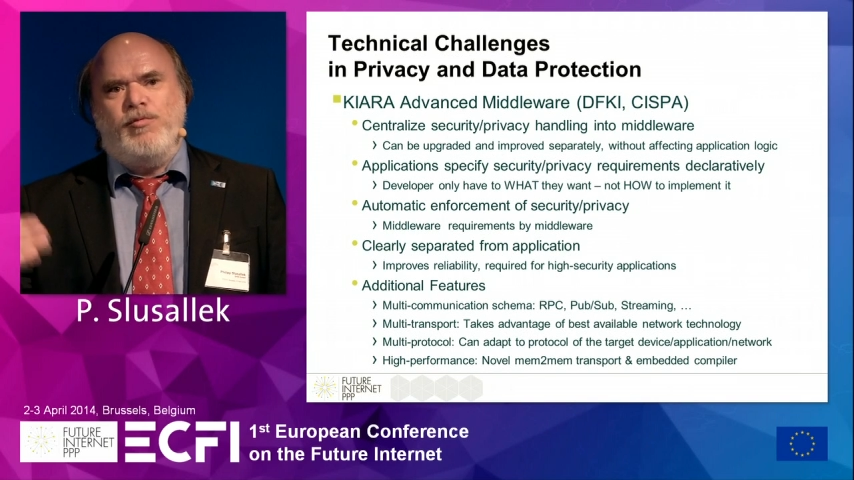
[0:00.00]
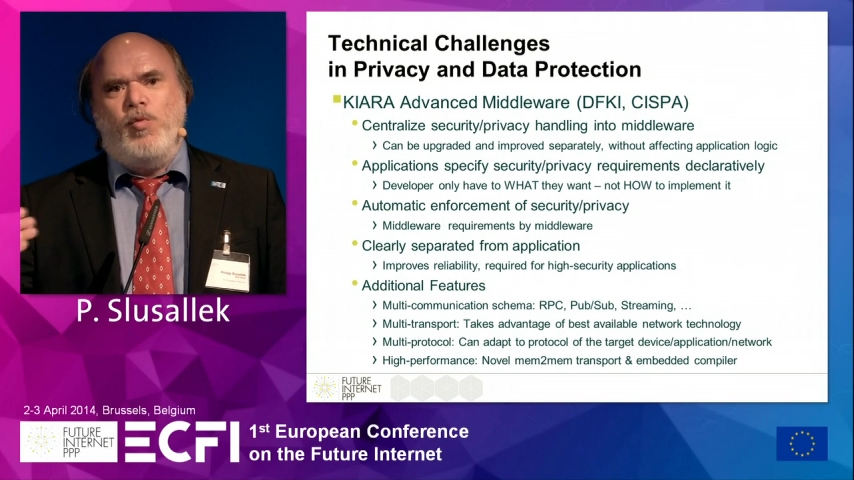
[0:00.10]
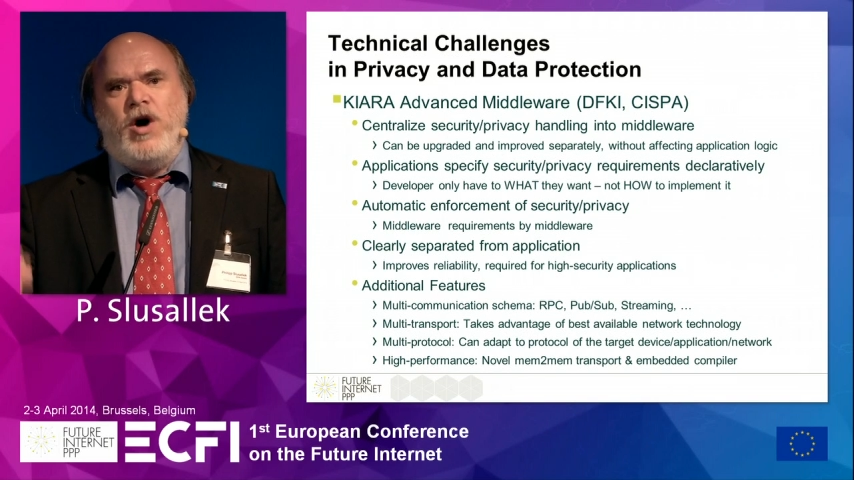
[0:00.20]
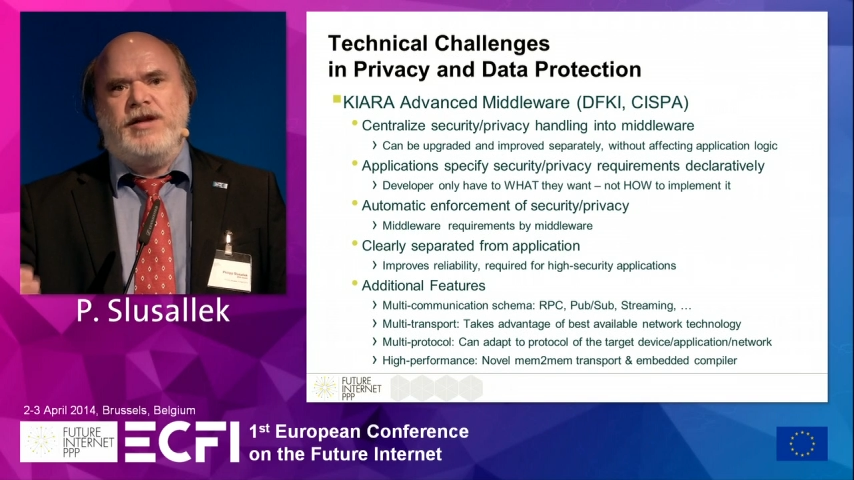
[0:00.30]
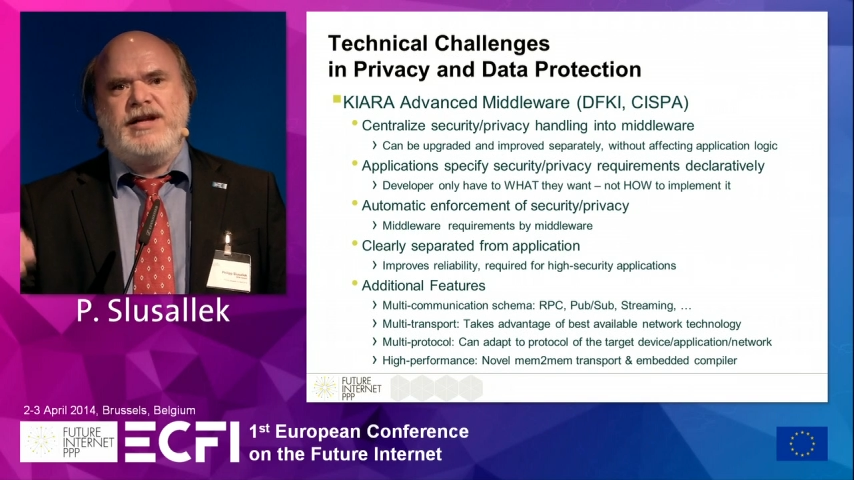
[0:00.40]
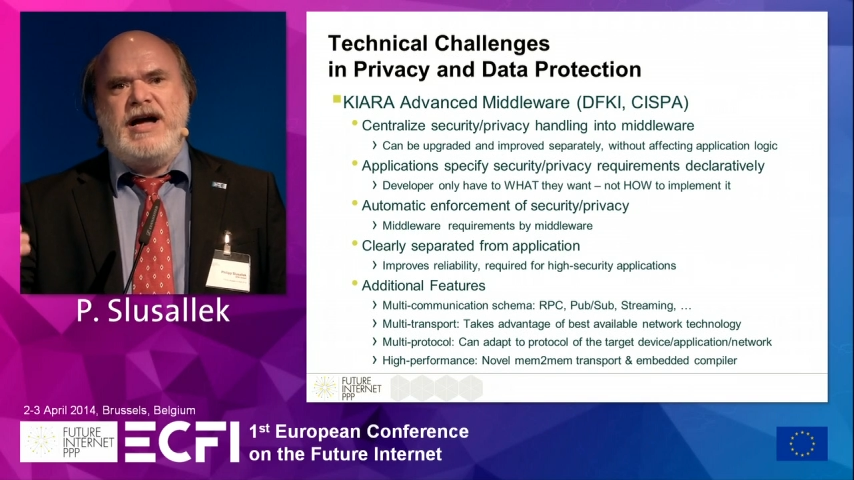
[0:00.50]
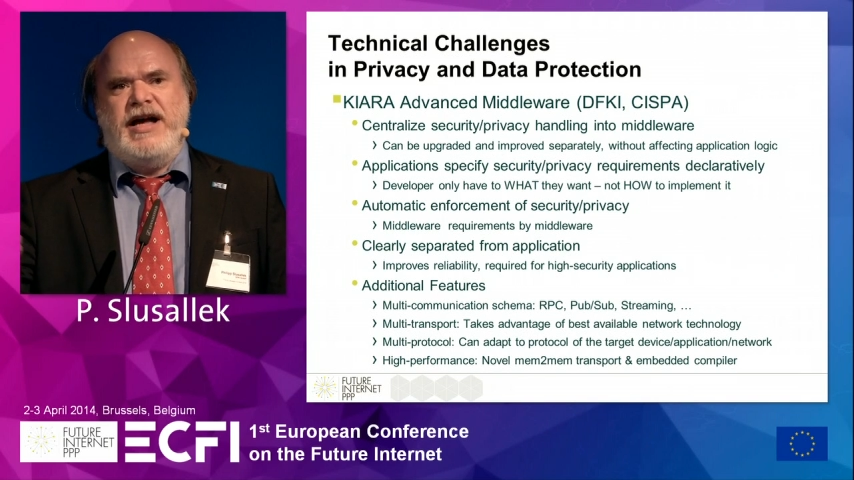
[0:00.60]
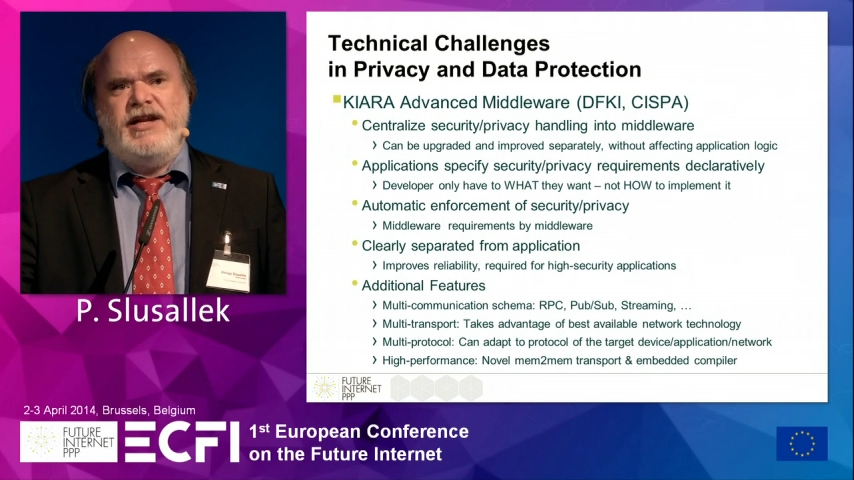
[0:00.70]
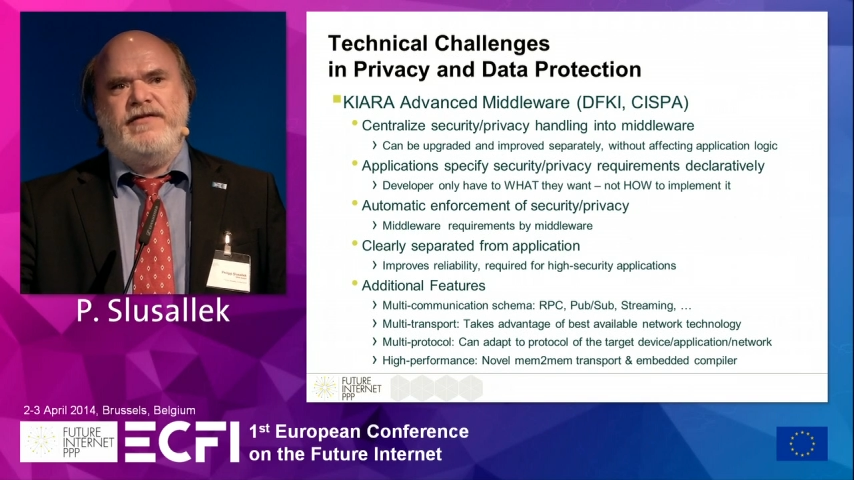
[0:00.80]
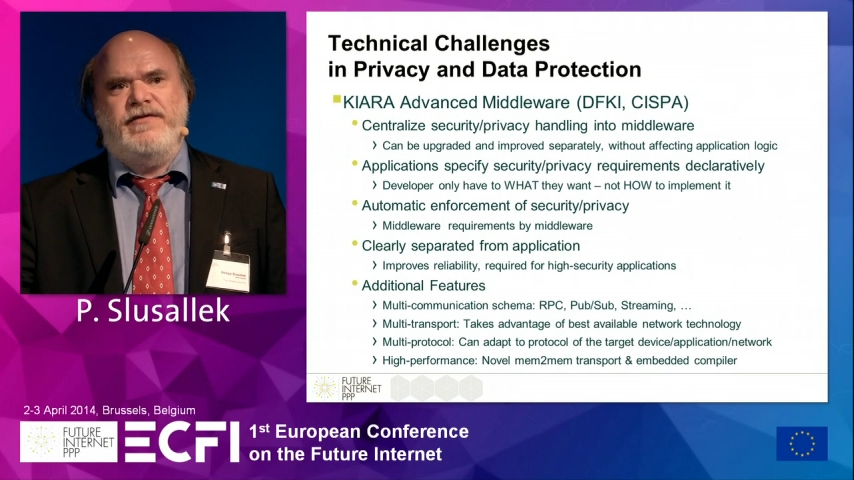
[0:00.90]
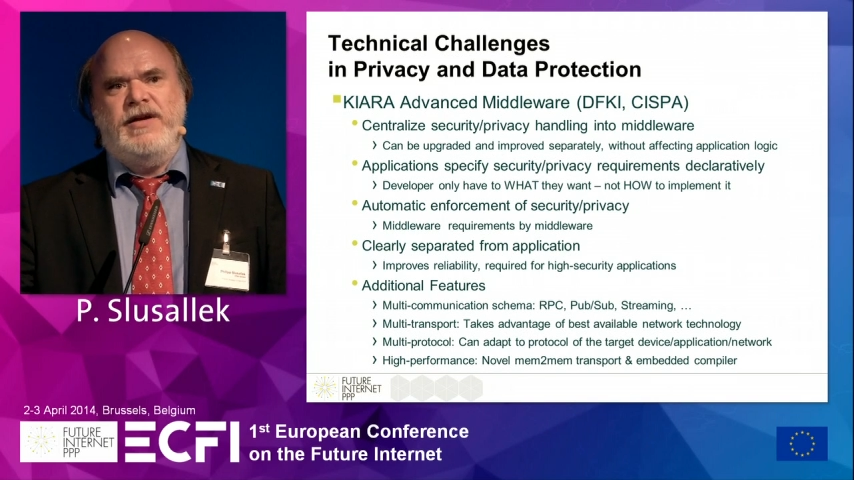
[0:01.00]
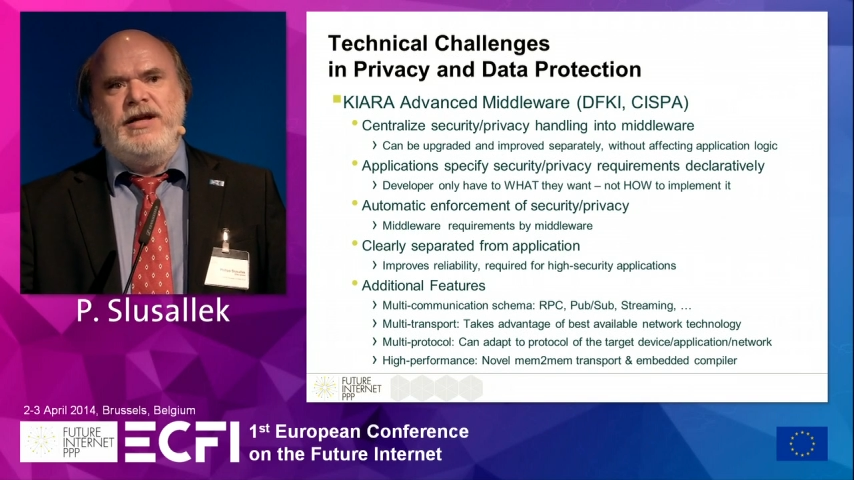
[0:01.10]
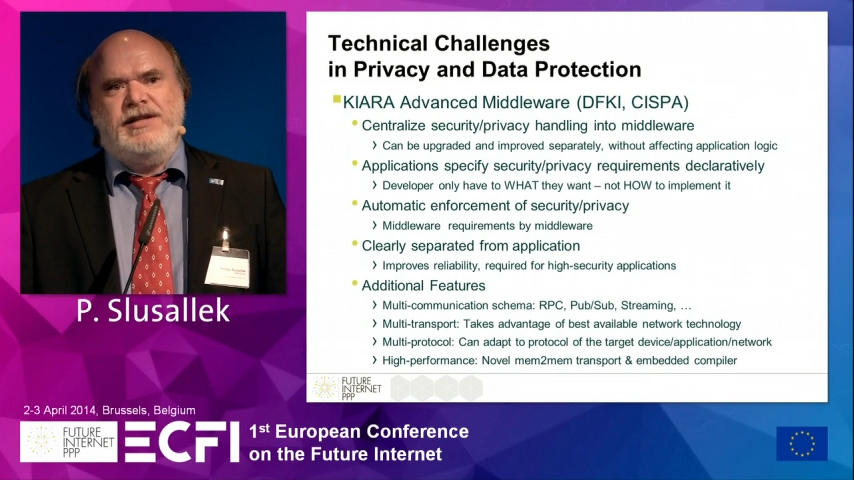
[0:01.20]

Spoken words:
what kind of